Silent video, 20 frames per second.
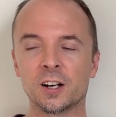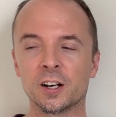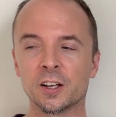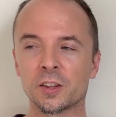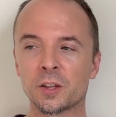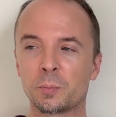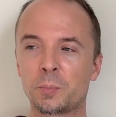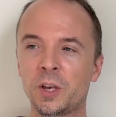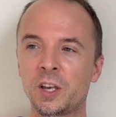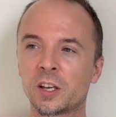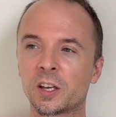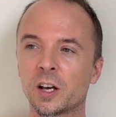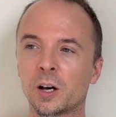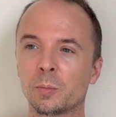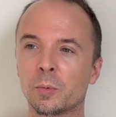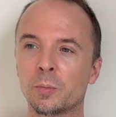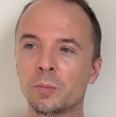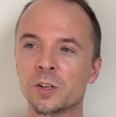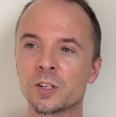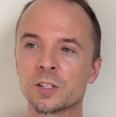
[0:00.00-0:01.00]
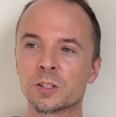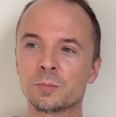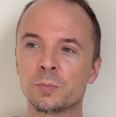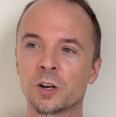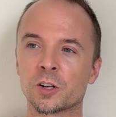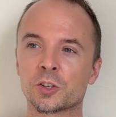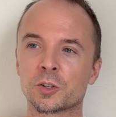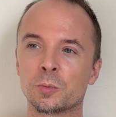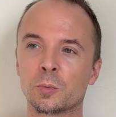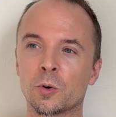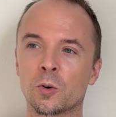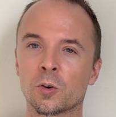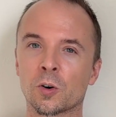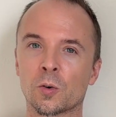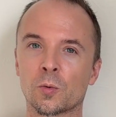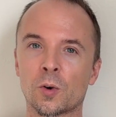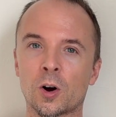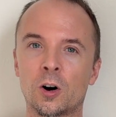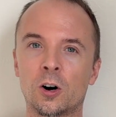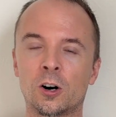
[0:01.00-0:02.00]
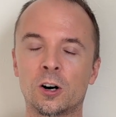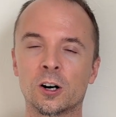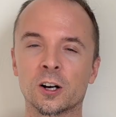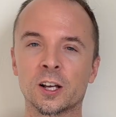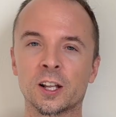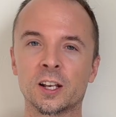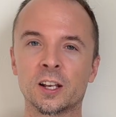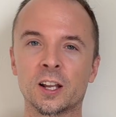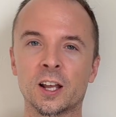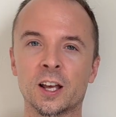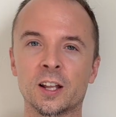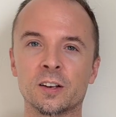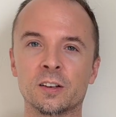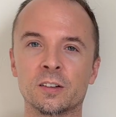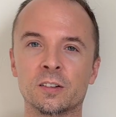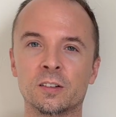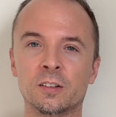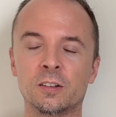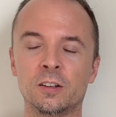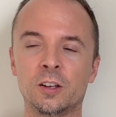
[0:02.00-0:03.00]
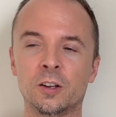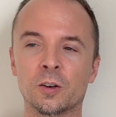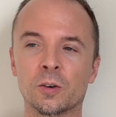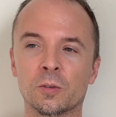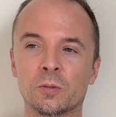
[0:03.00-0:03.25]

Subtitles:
The Pink album is much more raw, and